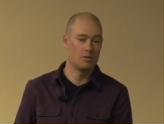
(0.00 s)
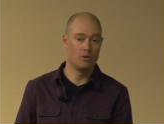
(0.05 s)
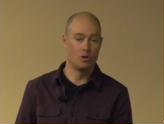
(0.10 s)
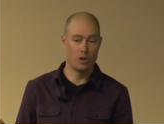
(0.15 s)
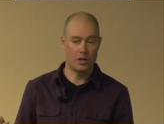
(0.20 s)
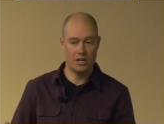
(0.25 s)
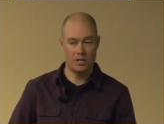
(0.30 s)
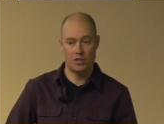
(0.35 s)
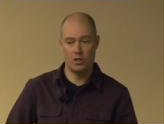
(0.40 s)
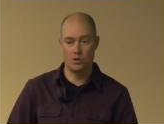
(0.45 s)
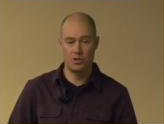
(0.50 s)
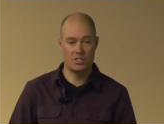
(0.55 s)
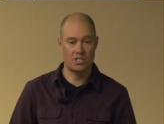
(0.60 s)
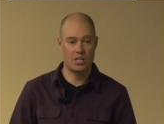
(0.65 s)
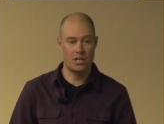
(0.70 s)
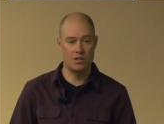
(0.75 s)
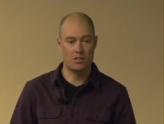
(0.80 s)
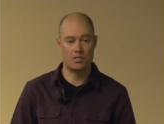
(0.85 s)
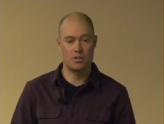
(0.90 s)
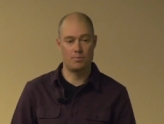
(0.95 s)
Look at those
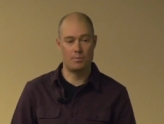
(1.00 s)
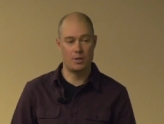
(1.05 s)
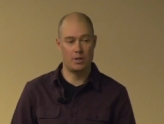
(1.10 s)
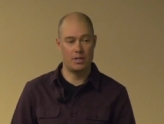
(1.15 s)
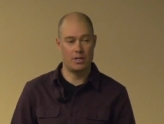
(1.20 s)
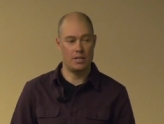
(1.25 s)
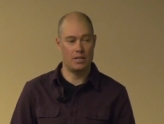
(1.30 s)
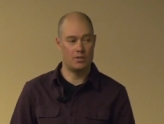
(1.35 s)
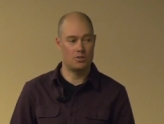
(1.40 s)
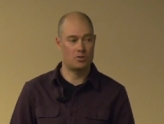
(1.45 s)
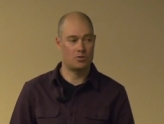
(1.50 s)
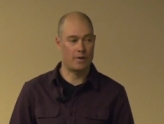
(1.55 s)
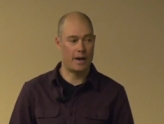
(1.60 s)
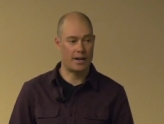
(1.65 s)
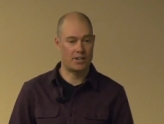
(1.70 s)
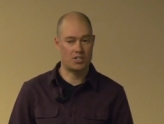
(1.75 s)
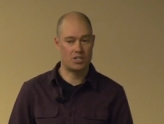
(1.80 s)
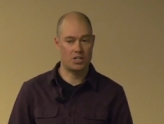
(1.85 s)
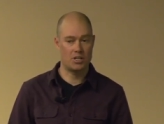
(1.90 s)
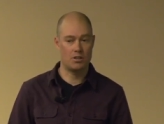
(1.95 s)
skills, ability, and
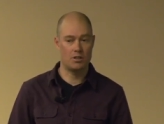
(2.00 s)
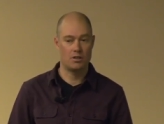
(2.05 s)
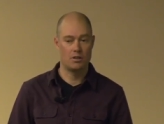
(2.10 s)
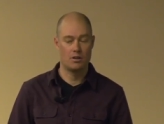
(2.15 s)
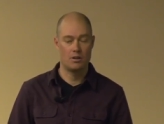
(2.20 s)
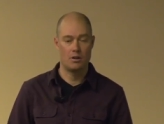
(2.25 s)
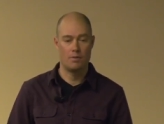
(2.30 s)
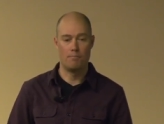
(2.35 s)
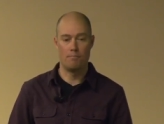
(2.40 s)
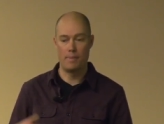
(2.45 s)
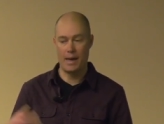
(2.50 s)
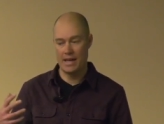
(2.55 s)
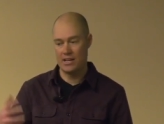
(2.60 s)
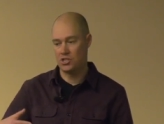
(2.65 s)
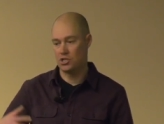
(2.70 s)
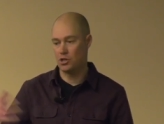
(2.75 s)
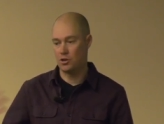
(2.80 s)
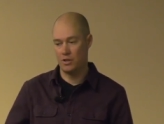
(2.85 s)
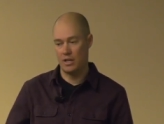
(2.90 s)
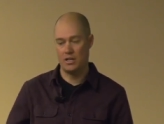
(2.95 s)
direction.
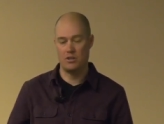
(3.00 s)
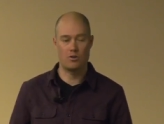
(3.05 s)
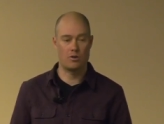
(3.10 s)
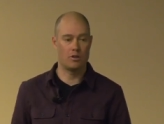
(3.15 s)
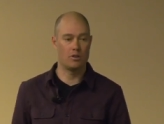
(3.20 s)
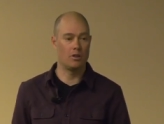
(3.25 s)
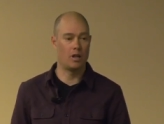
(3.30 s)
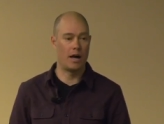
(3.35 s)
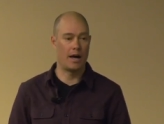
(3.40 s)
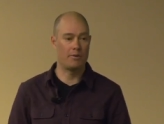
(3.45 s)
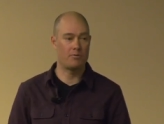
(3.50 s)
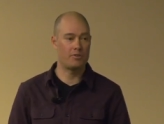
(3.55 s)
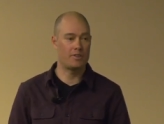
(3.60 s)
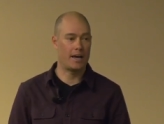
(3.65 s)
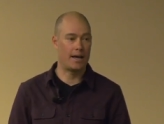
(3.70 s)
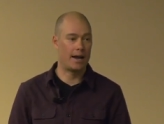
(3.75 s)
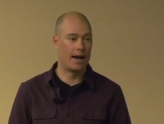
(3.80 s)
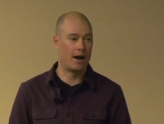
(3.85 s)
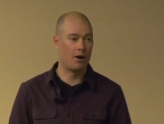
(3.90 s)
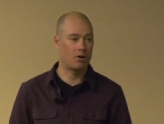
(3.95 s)
Make sure that you're in line with
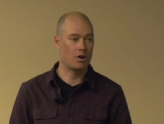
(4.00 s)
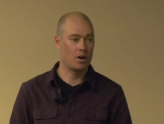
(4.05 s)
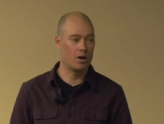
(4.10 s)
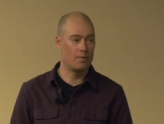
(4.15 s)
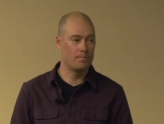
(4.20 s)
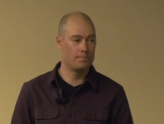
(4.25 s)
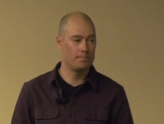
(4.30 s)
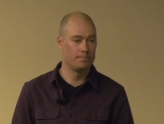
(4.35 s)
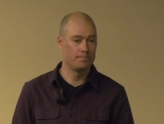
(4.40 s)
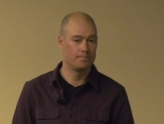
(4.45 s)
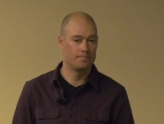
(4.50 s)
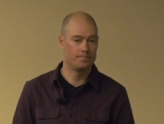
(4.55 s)
that outcome,